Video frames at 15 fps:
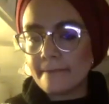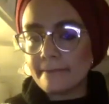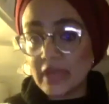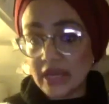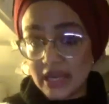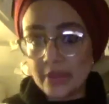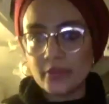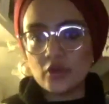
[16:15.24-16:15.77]

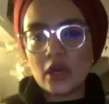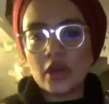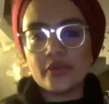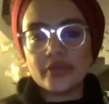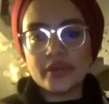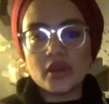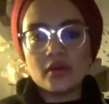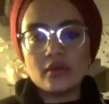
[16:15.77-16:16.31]
and let me know how
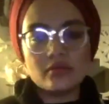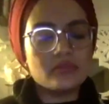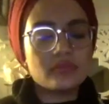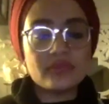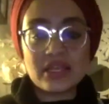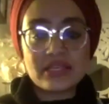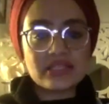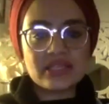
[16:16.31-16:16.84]
they are.
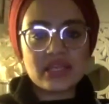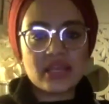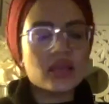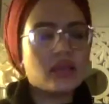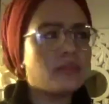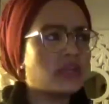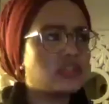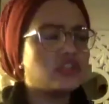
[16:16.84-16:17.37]
That's it.
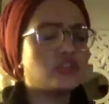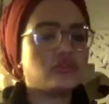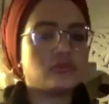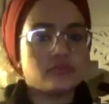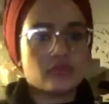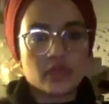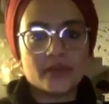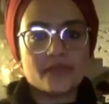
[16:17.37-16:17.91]
Imagine,
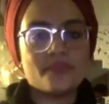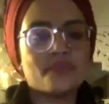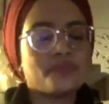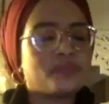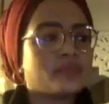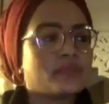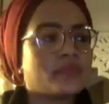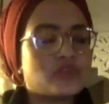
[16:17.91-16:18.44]
right?
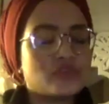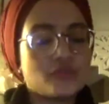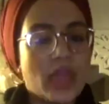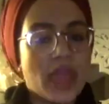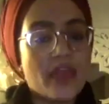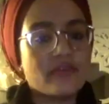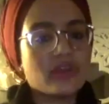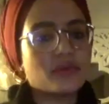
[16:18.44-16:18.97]
So
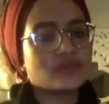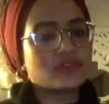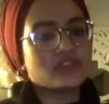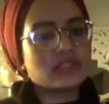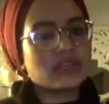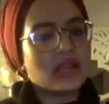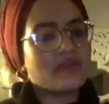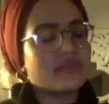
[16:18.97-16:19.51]
Eric was
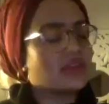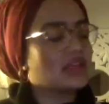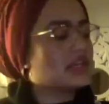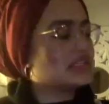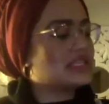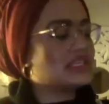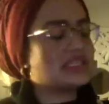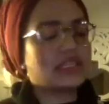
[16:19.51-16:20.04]
just laughing because
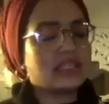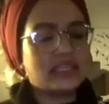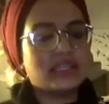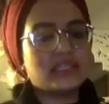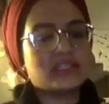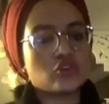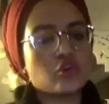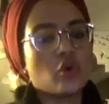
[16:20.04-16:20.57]
he said
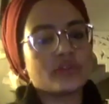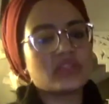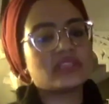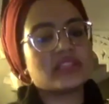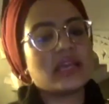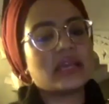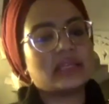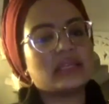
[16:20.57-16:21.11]
he's taught this
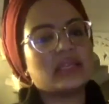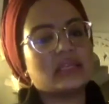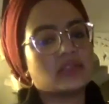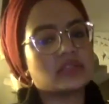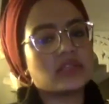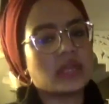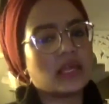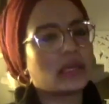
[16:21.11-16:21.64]
technique
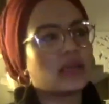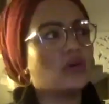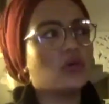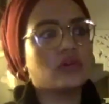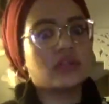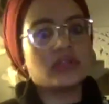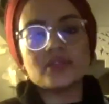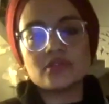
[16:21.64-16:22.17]
to like
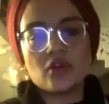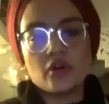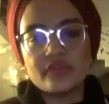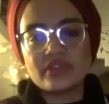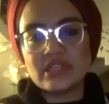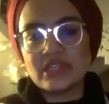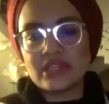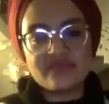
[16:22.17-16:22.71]
all his,
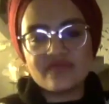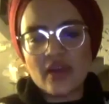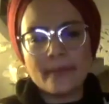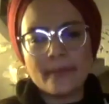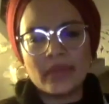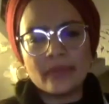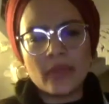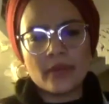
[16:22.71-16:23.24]
obviously his
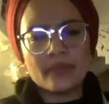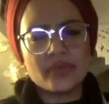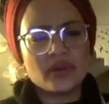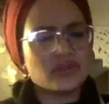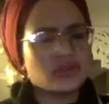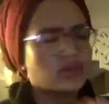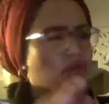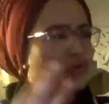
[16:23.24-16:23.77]
family
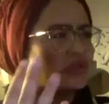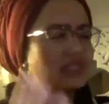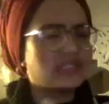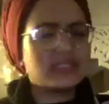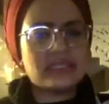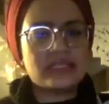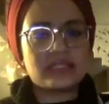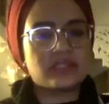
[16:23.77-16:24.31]
members and all his
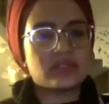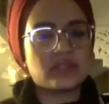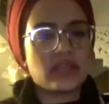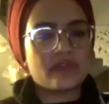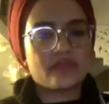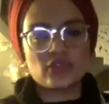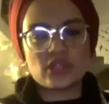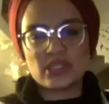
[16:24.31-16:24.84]
nieces and
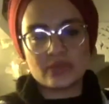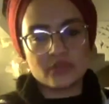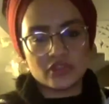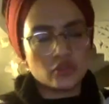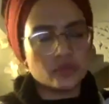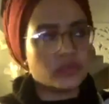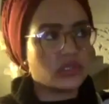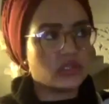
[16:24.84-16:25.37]
nephews, because I'm
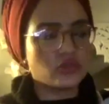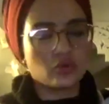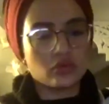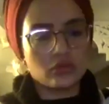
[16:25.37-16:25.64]
assuming his